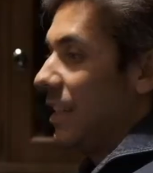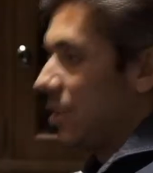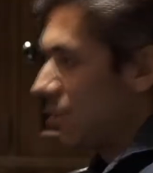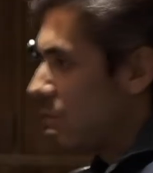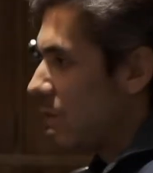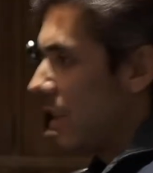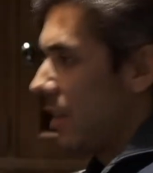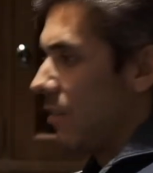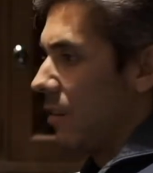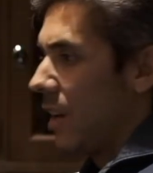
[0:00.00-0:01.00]
true that
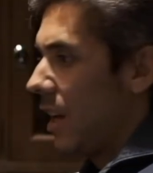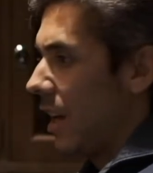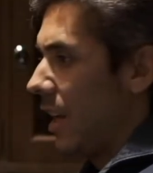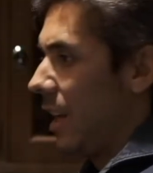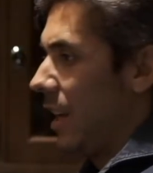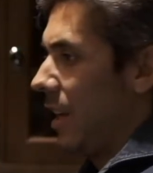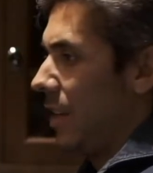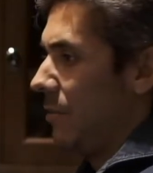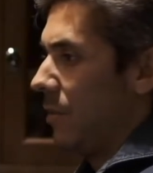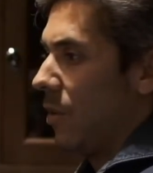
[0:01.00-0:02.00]

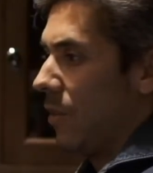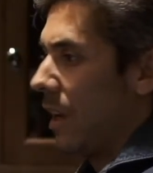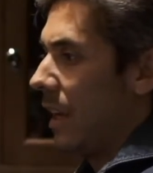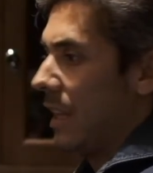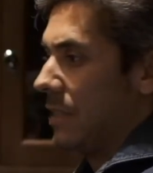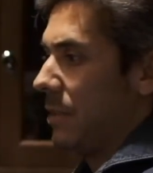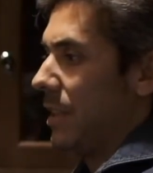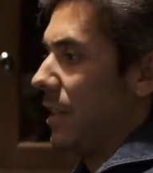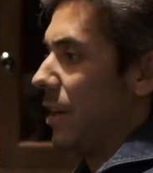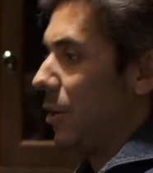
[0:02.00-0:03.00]
online has been
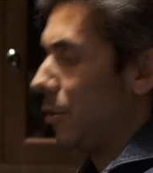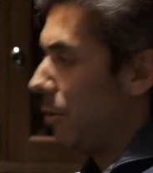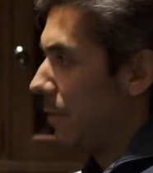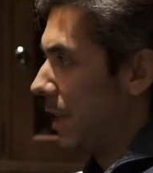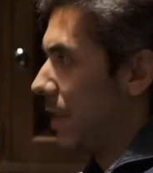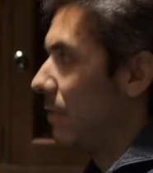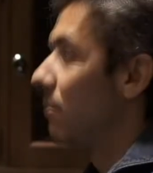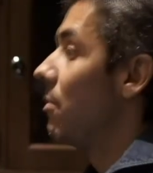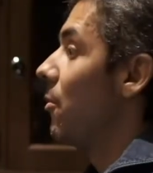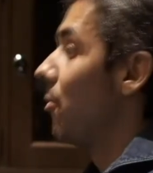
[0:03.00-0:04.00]
growing
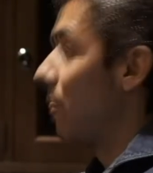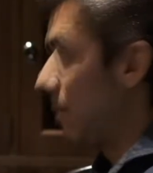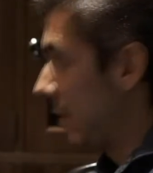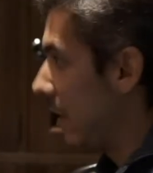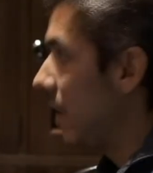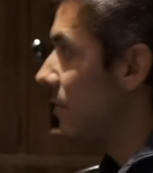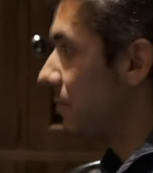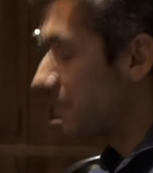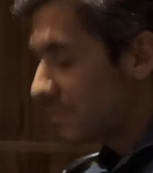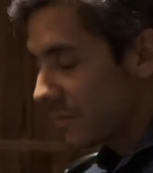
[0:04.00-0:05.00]
rapidly,
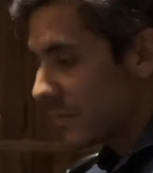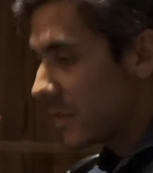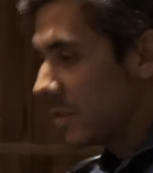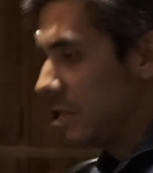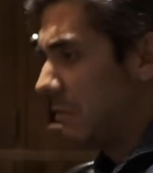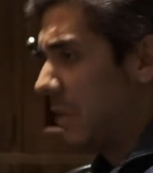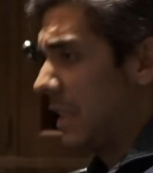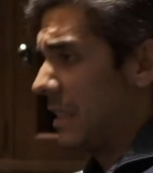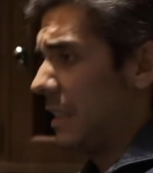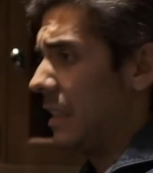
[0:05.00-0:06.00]
but
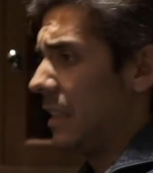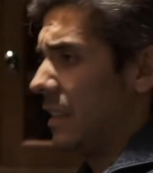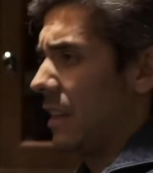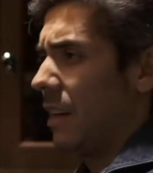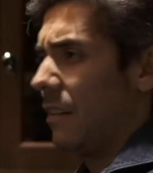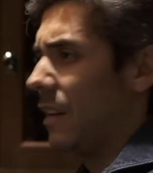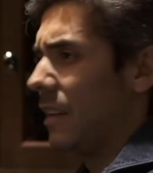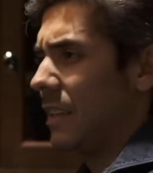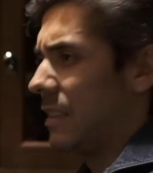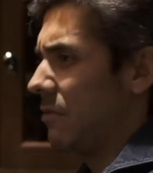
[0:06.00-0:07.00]
still, I think it
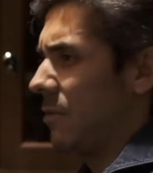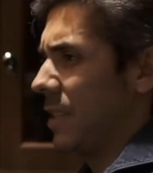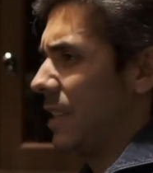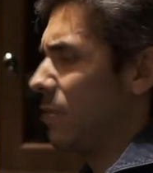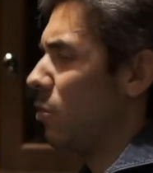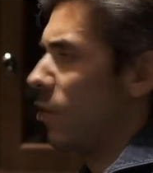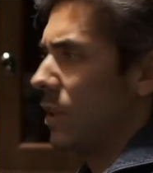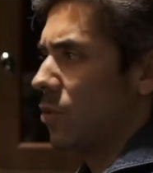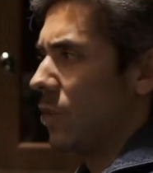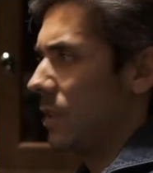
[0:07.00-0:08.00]
doesn't represent more than
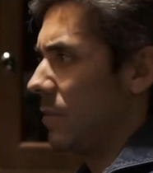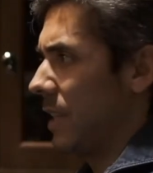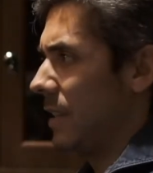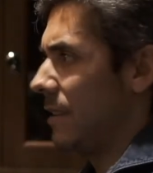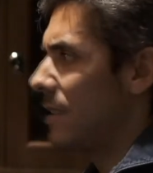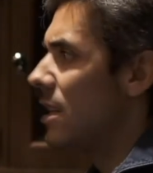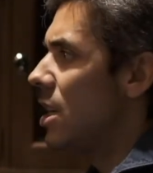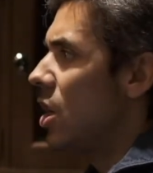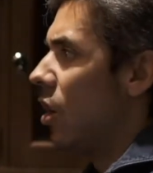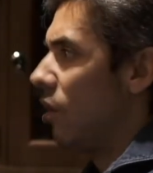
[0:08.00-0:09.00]
20%
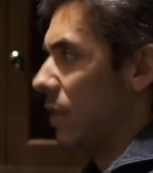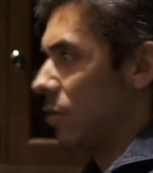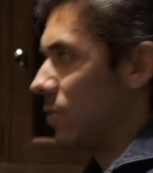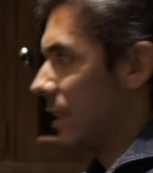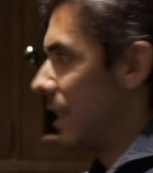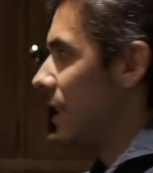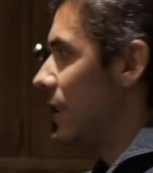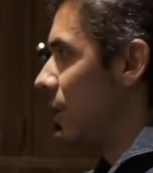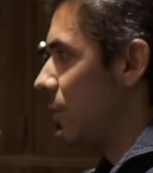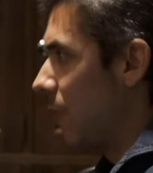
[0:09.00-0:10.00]
of the total sales in the
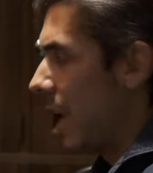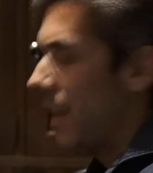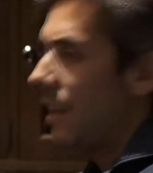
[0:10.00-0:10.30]
UK.